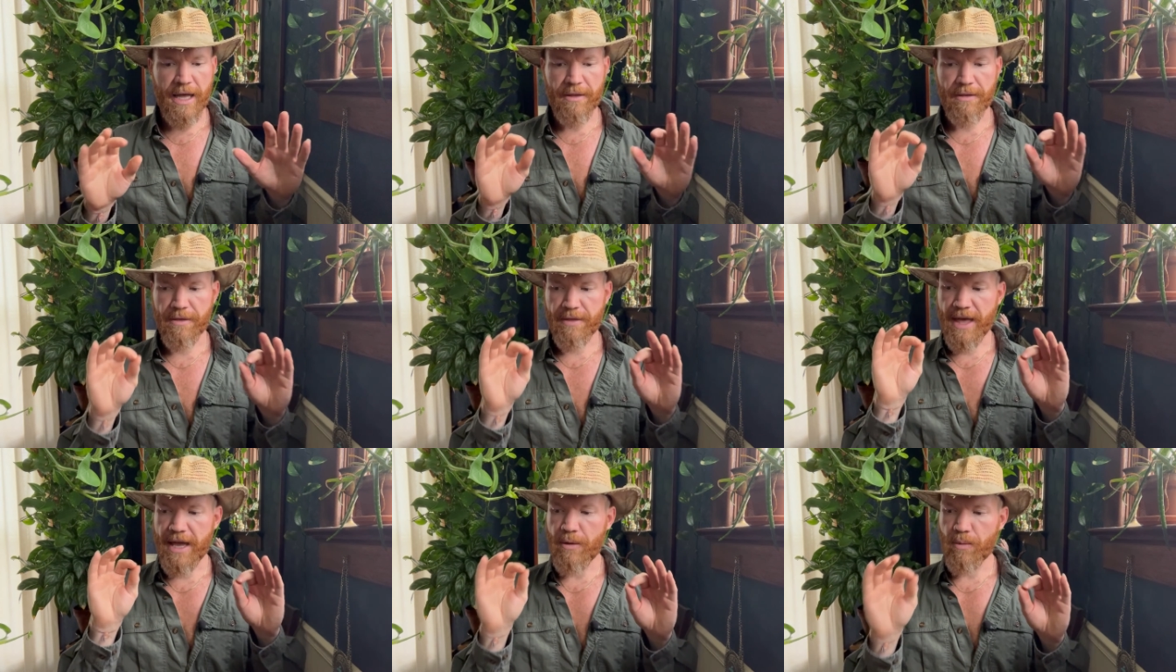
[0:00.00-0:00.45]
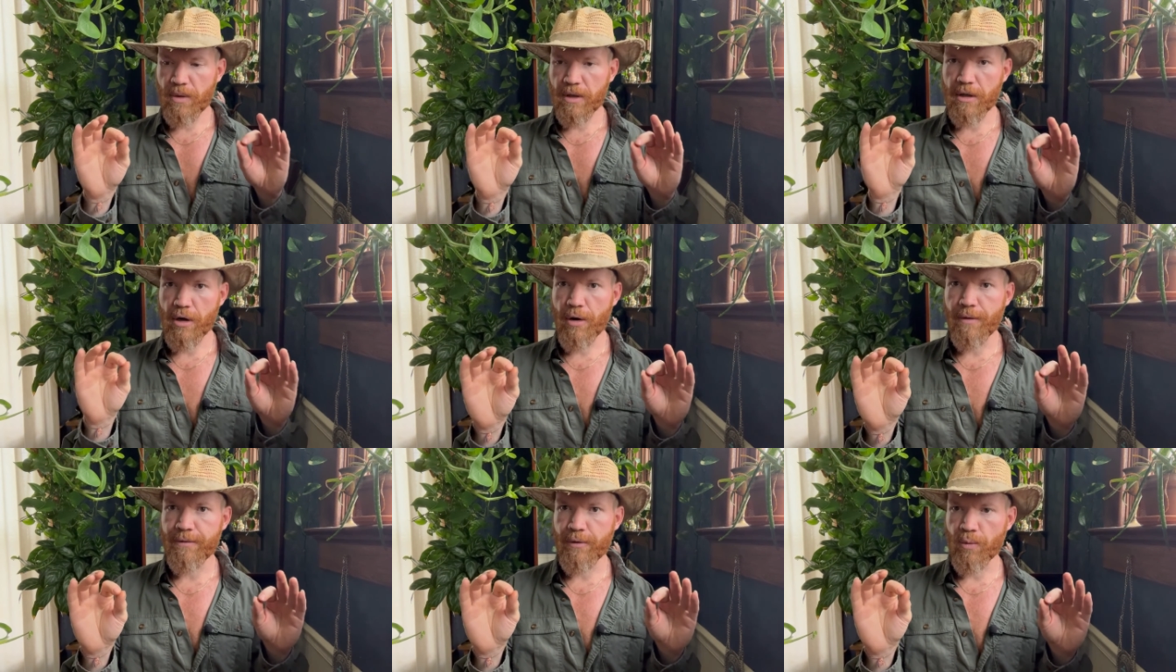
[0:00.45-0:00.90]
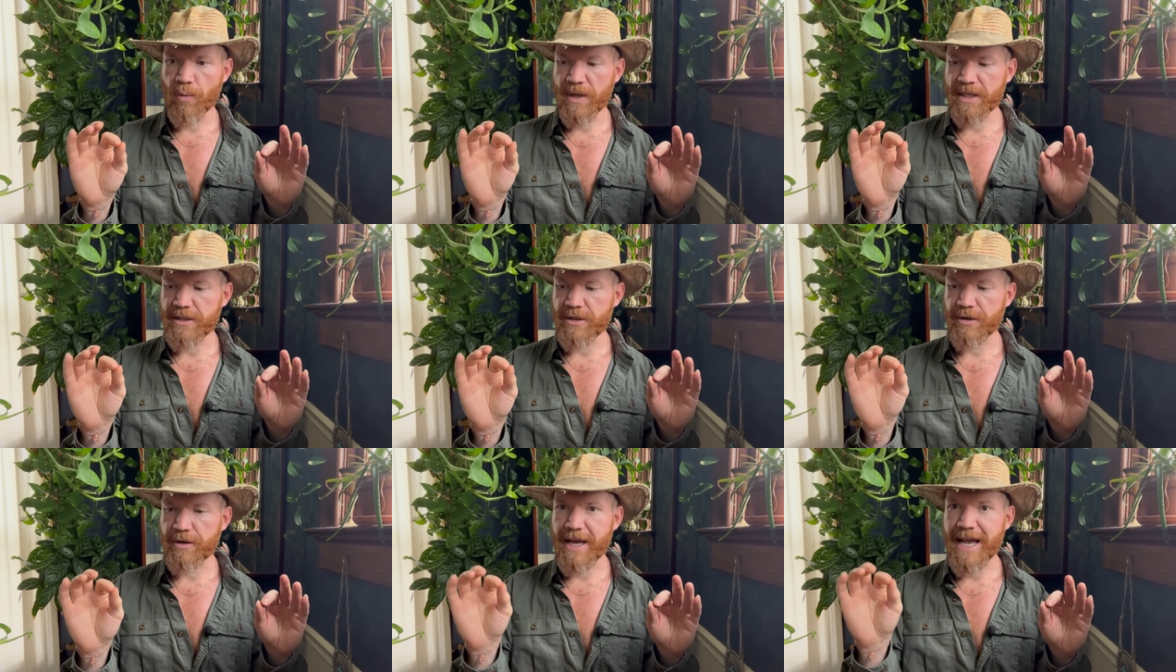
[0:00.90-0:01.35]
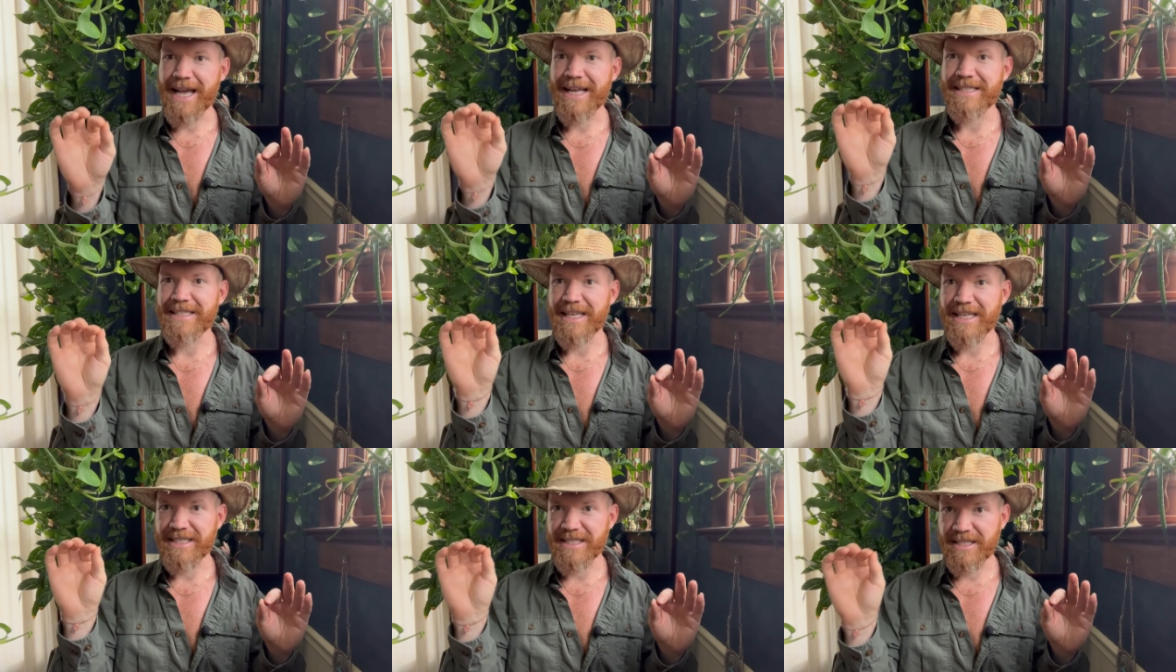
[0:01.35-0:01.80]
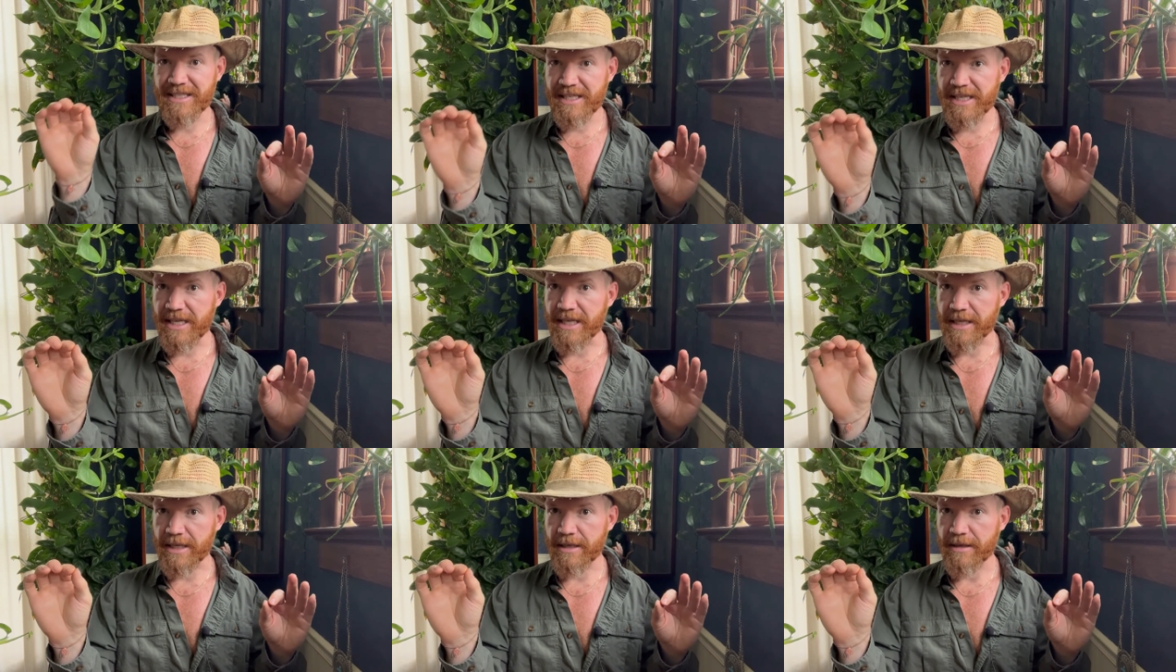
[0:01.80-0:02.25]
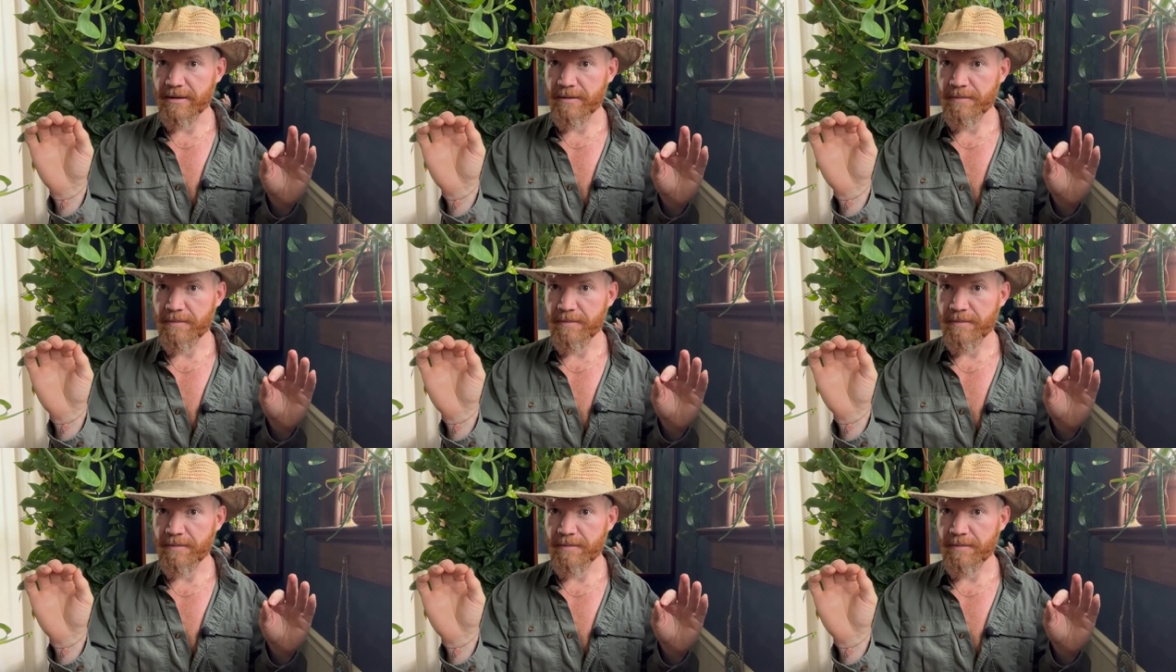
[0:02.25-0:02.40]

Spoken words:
they will overwinter as a seed,